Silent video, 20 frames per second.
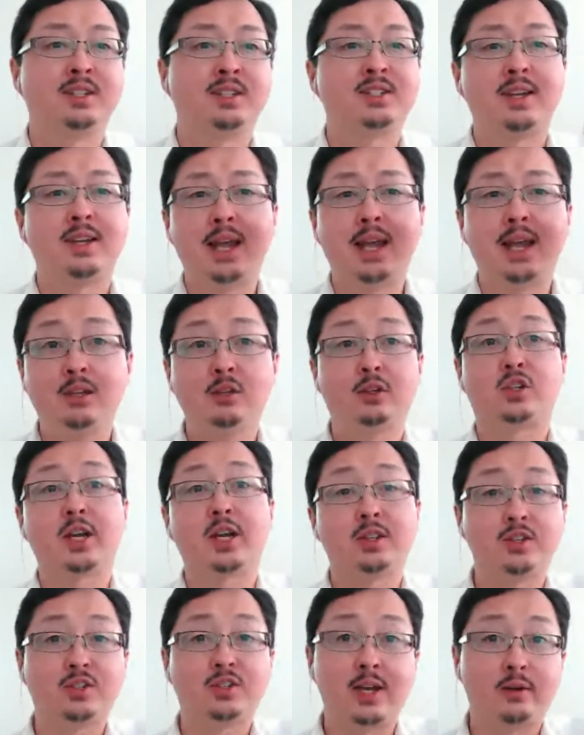Say, hey, look,
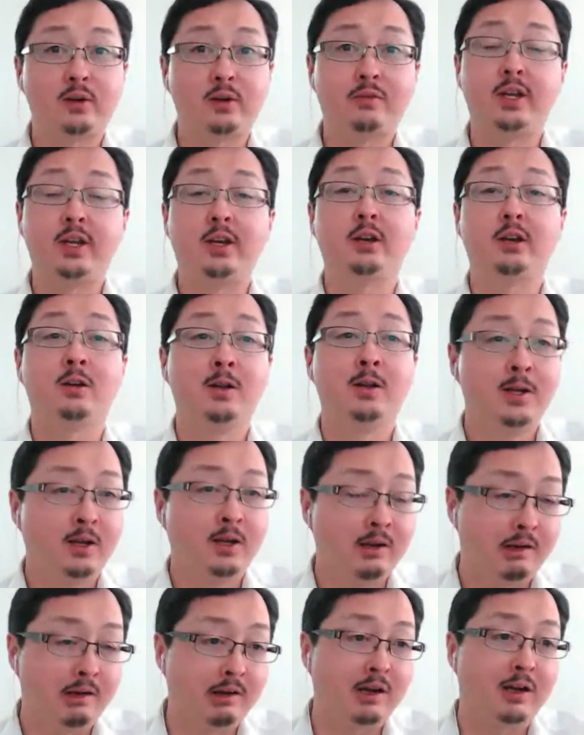check this out over here.
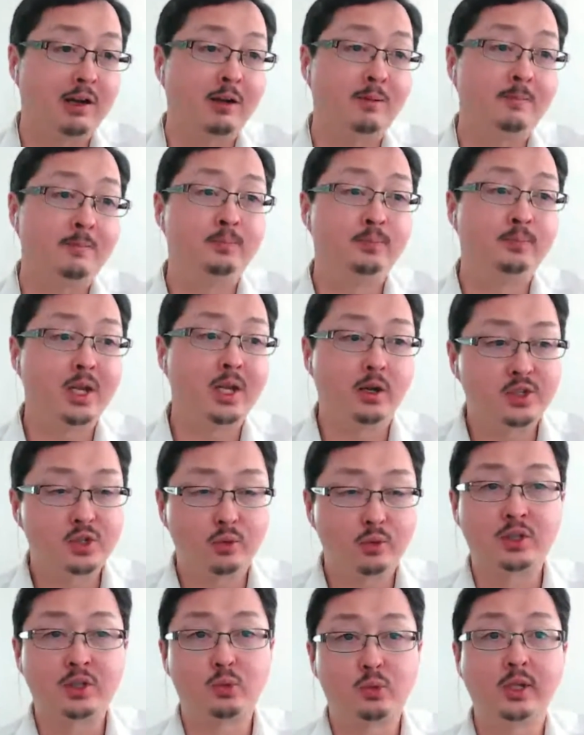You know,
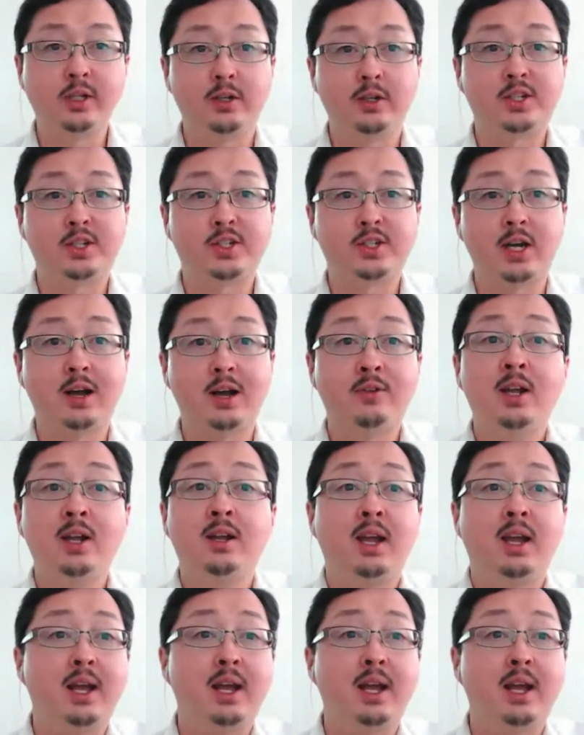it's really good stuff.